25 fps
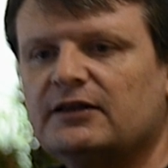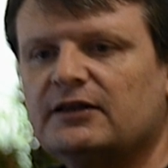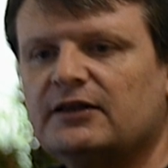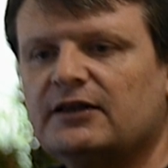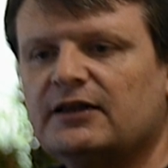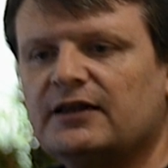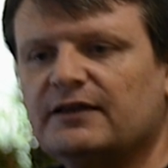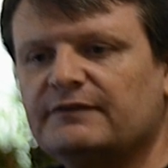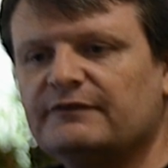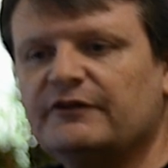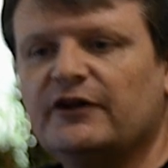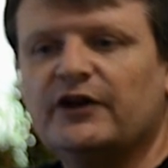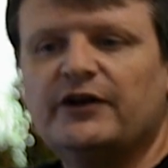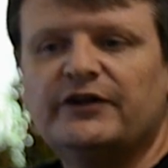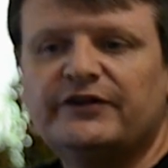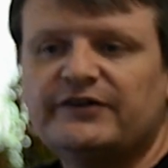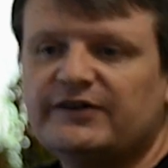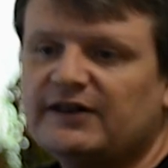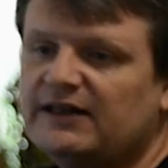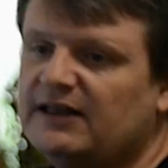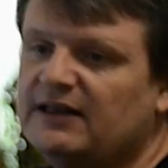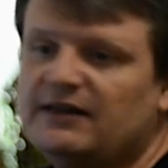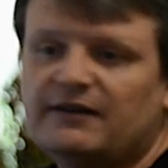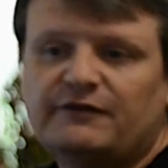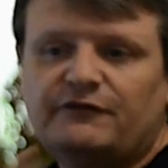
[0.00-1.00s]

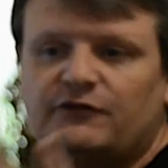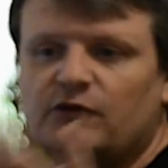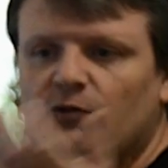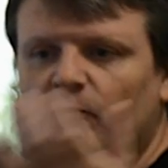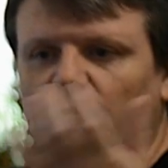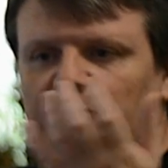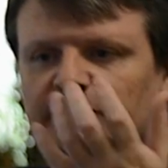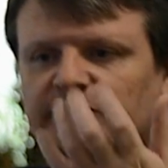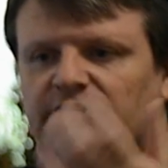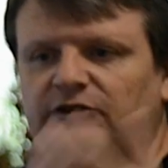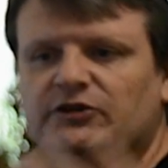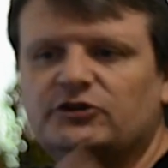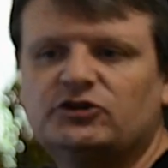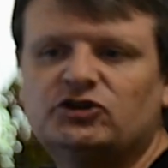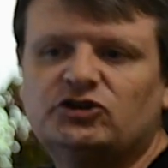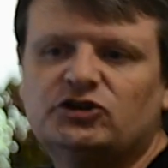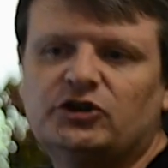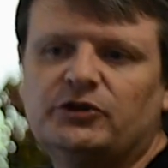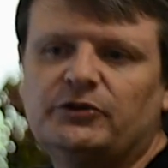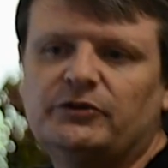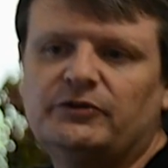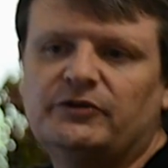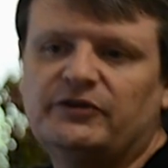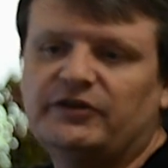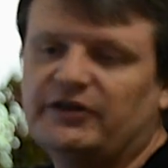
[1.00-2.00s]
Conversely, if you wanted to
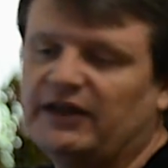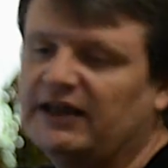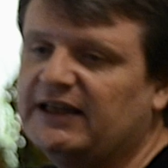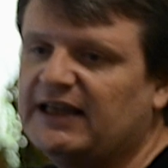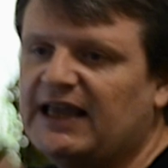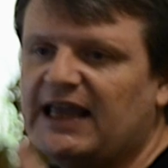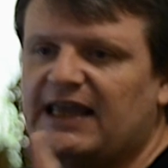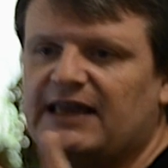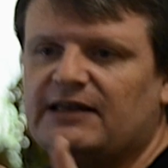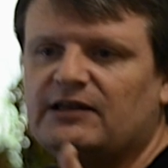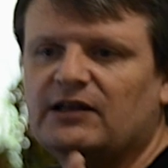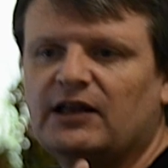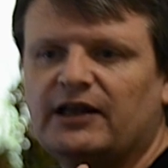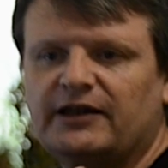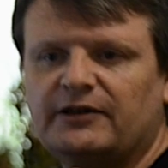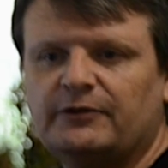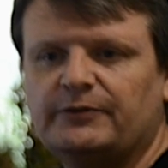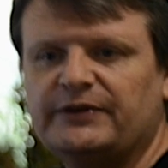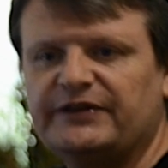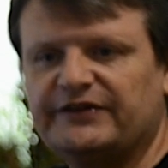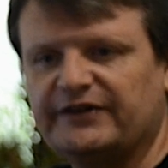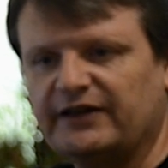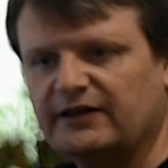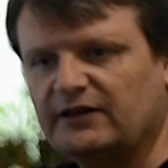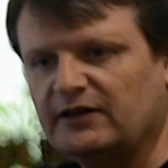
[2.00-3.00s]
shoot, again, like
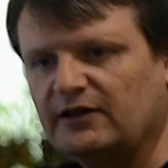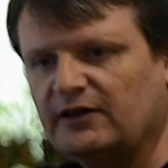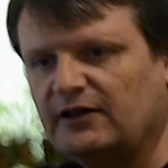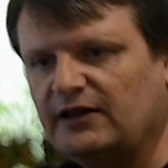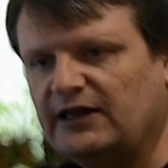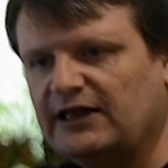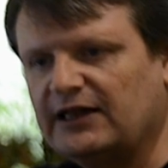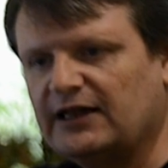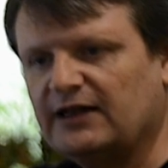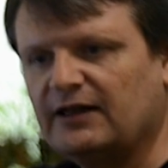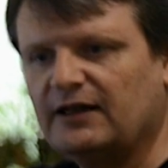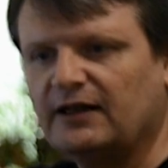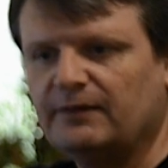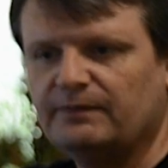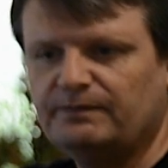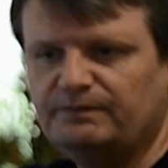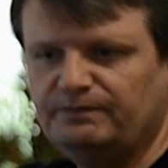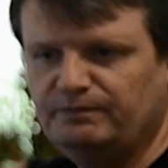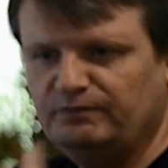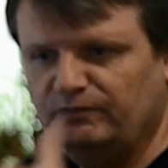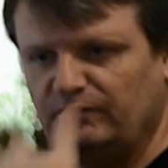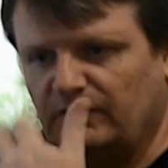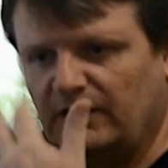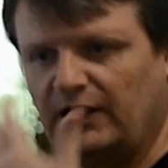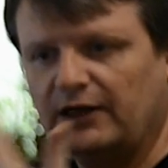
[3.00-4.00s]
we said earlier,
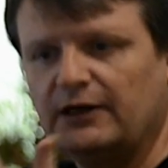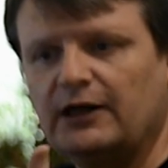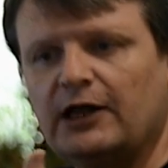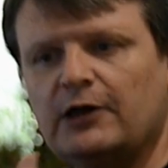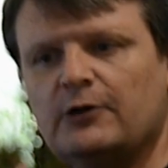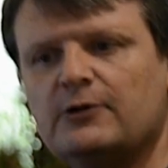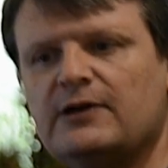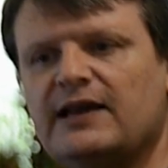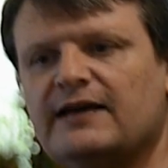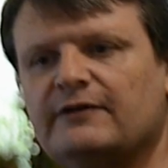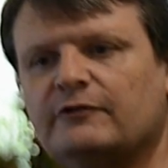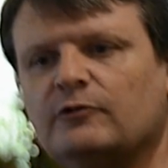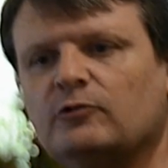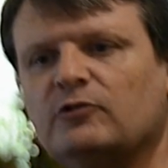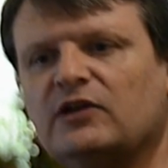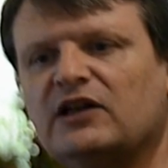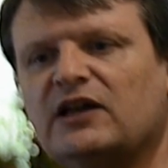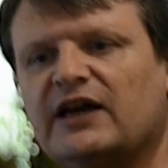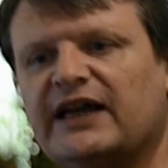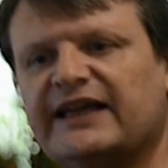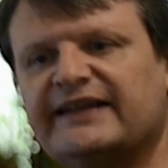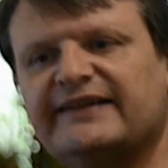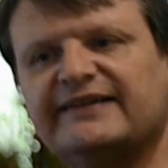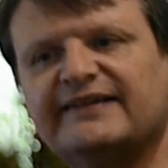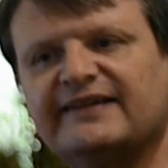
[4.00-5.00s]
a low-level
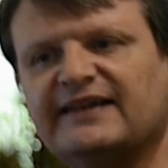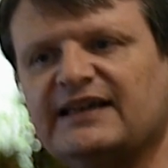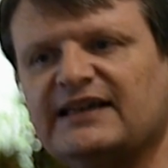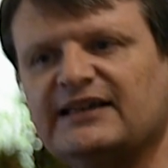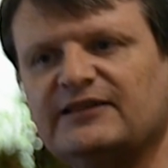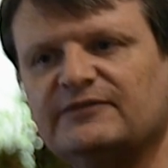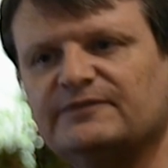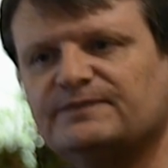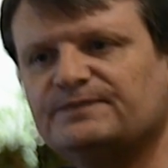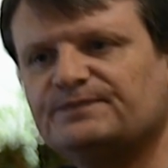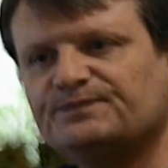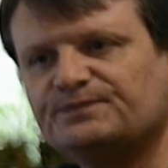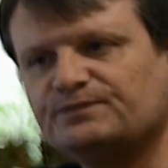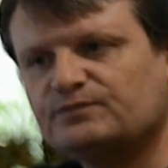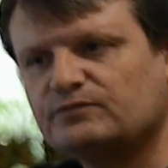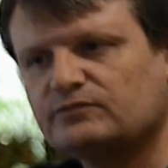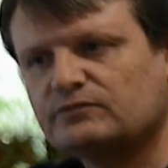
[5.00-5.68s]
light scene,